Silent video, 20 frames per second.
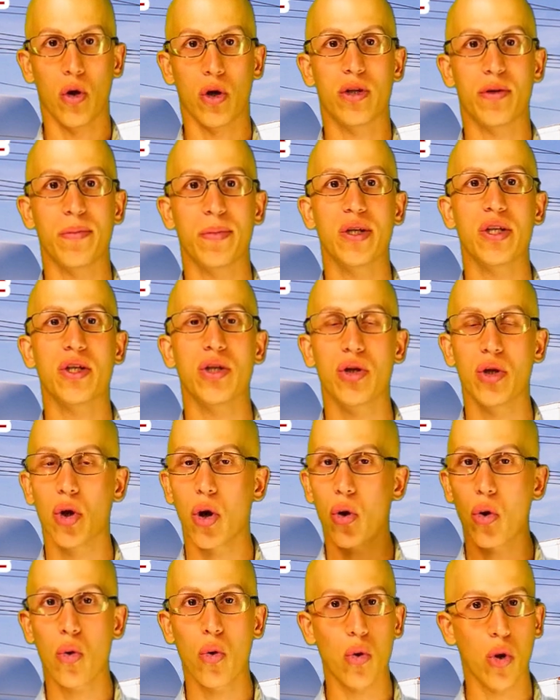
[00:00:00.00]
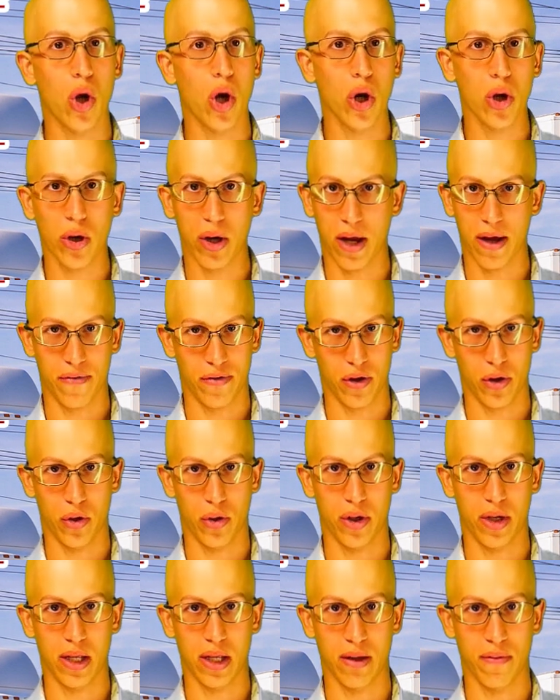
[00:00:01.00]
which means you no longer have to
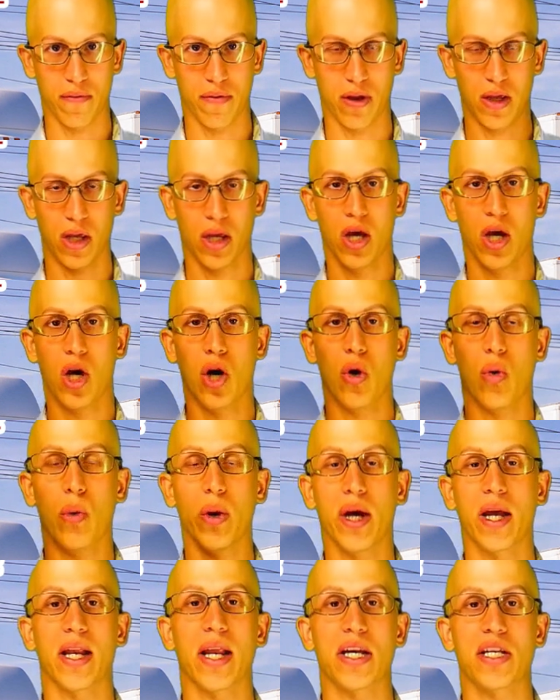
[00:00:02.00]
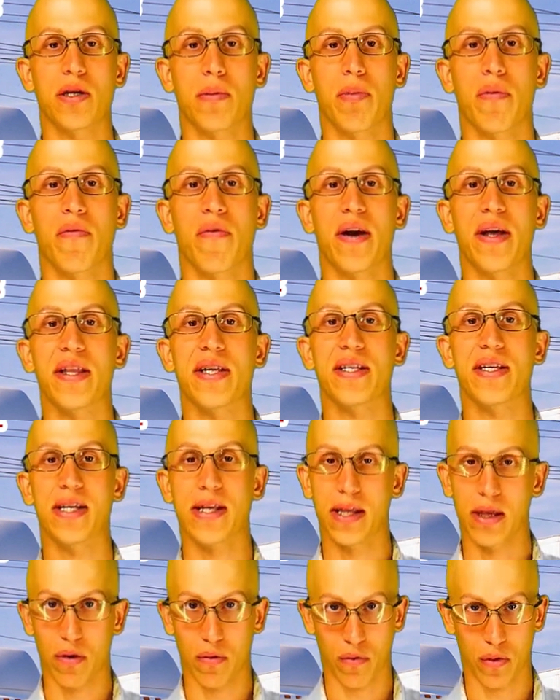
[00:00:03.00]
go to DMV, we can actually provide the
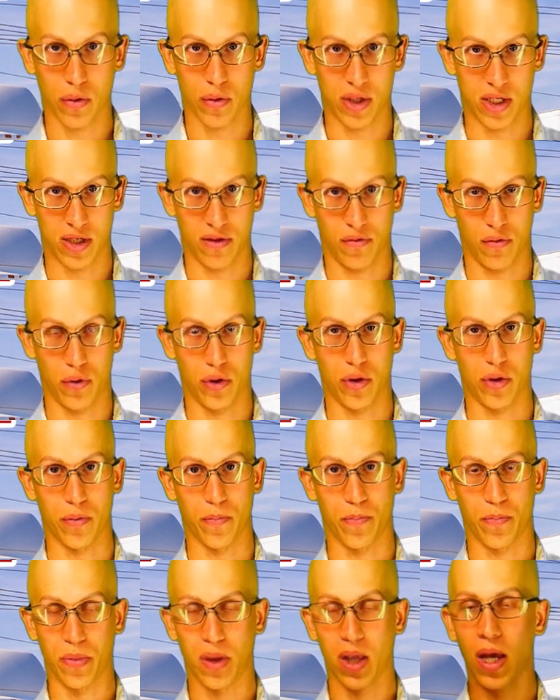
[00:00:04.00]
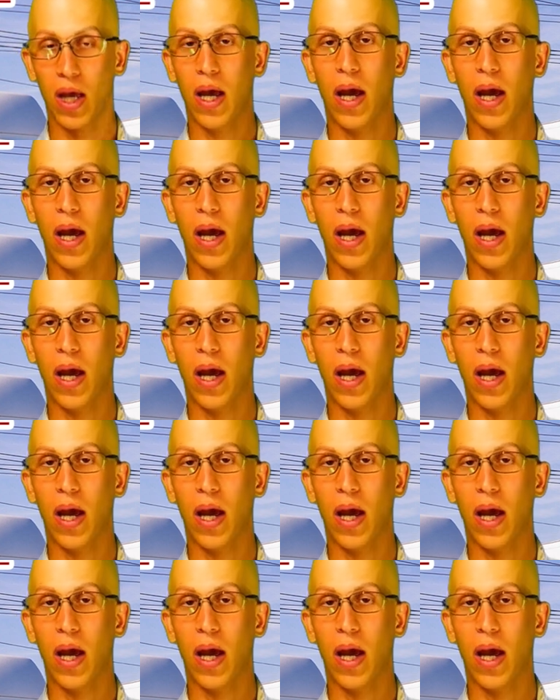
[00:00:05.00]
CDL road test for you.